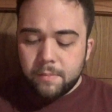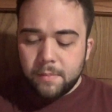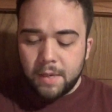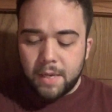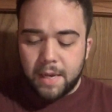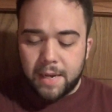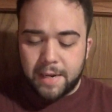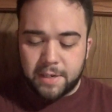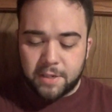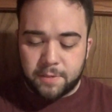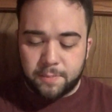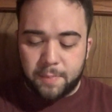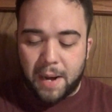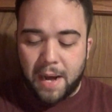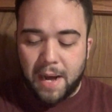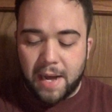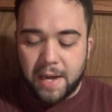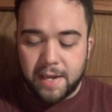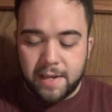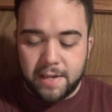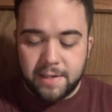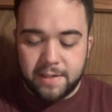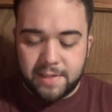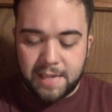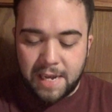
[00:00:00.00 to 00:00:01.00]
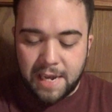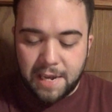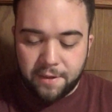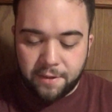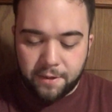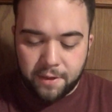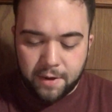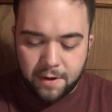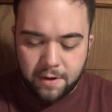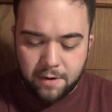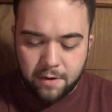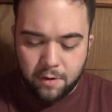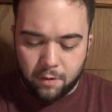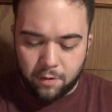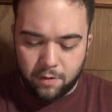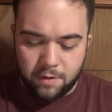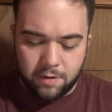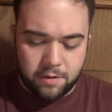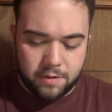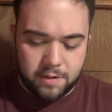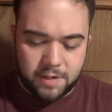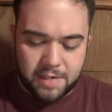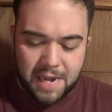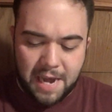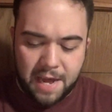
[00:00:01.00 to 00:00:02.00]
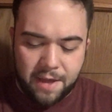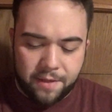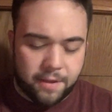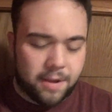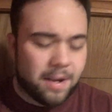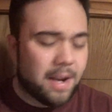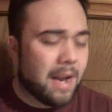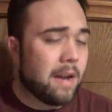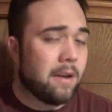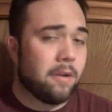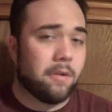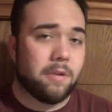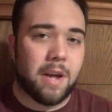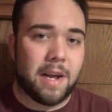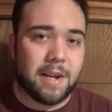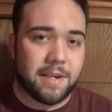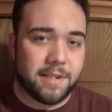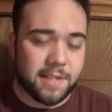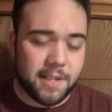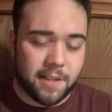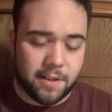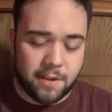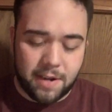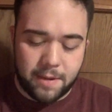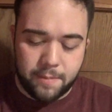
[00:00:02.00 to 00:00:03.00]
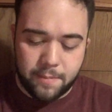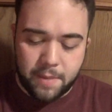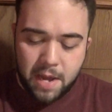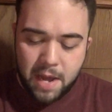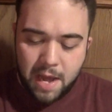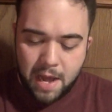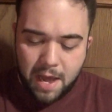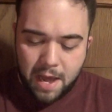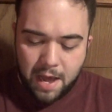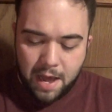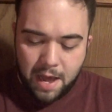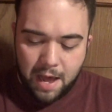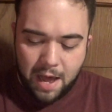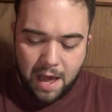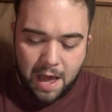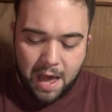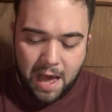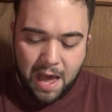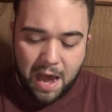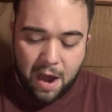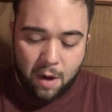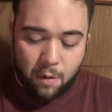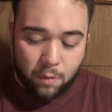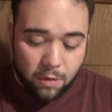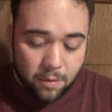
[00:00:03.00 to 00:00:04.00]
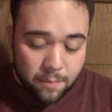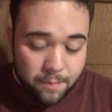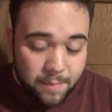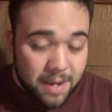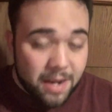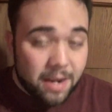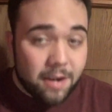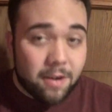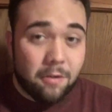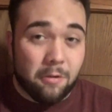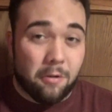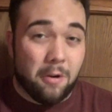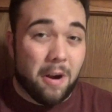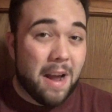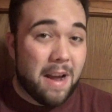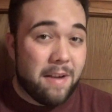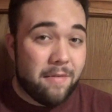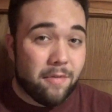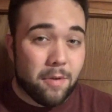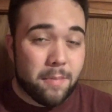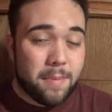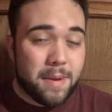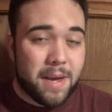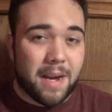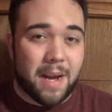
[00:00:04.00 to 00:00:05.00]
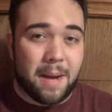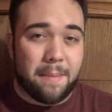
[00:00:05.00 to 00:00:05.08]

And it's by Dathan, or Dathan, I don't know how to say the name, Auerbach or Averbeck.